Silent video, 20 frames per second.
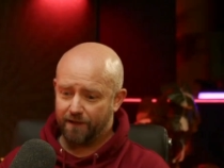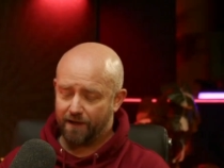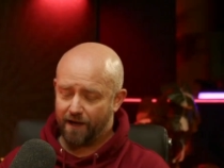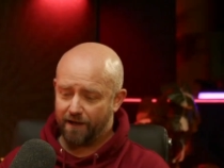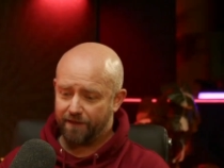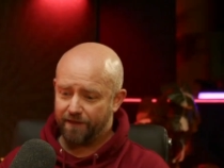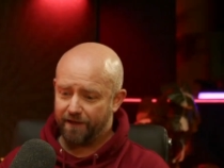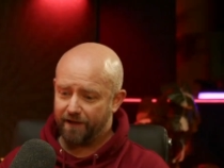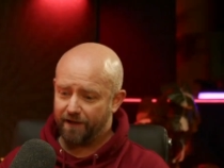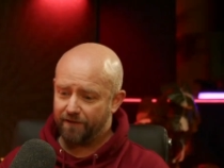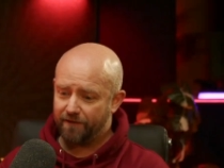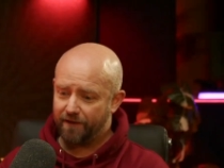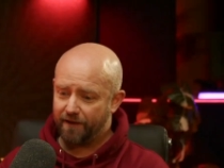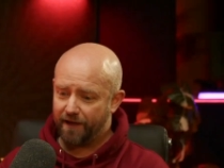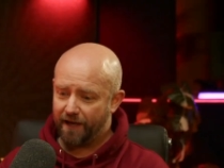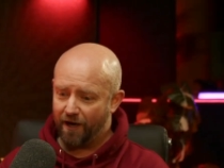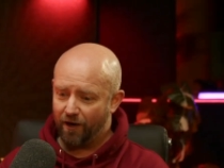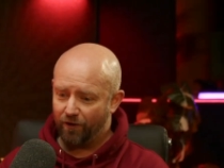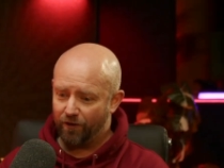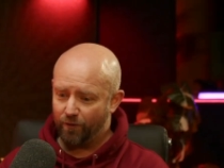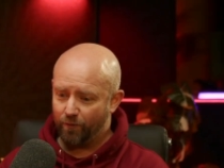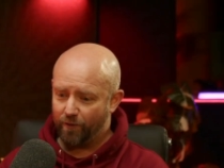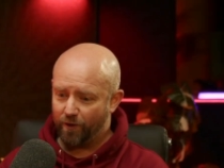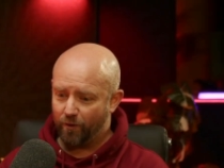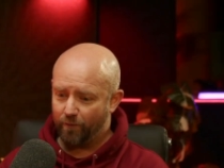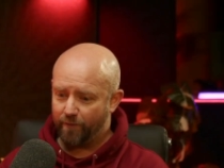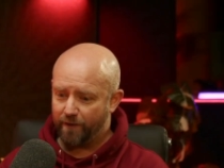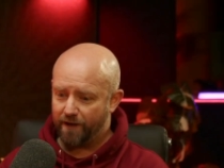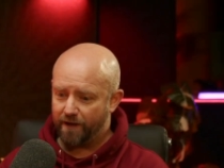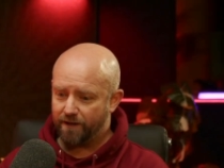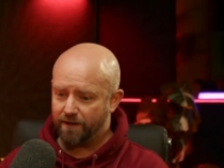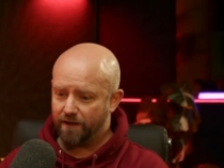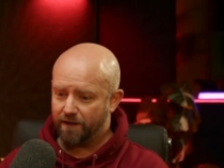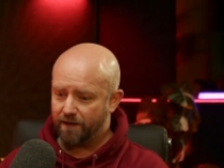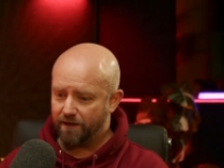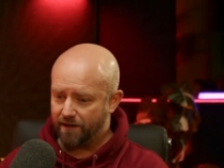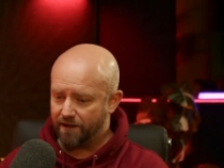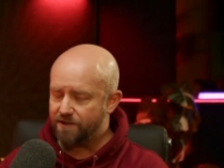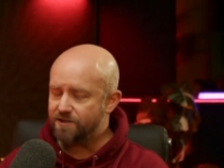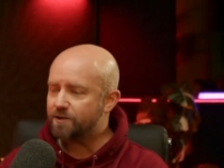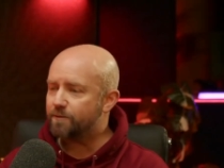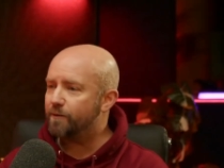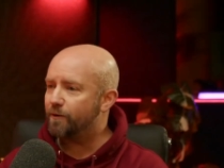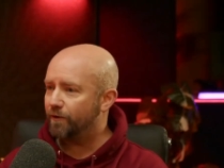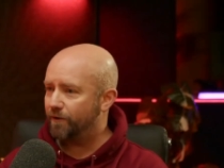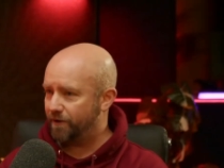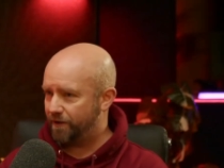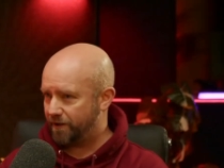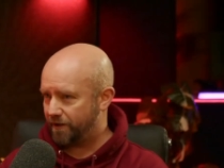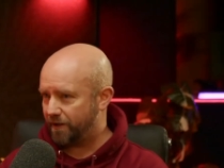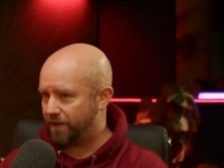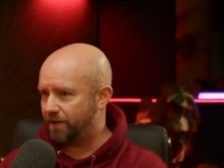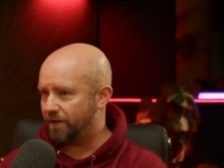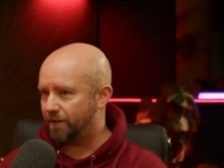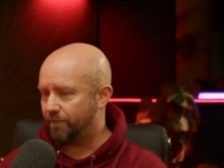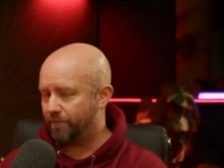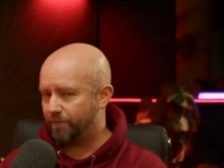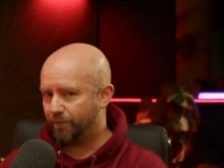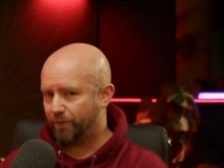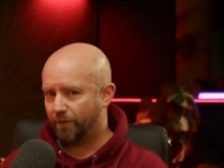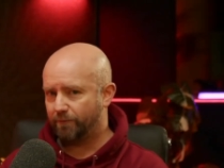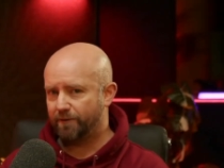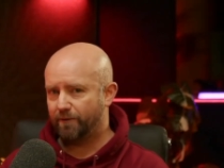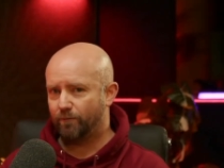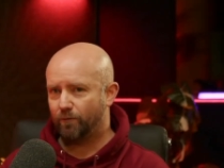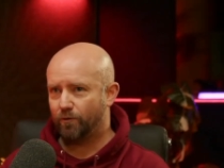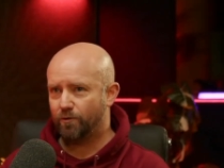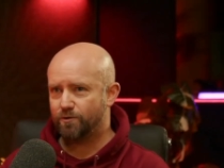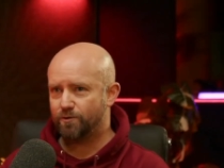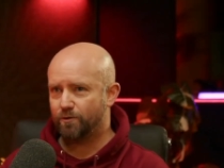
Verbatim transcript: I think that health and well-being needs to be on the curriculum, probably more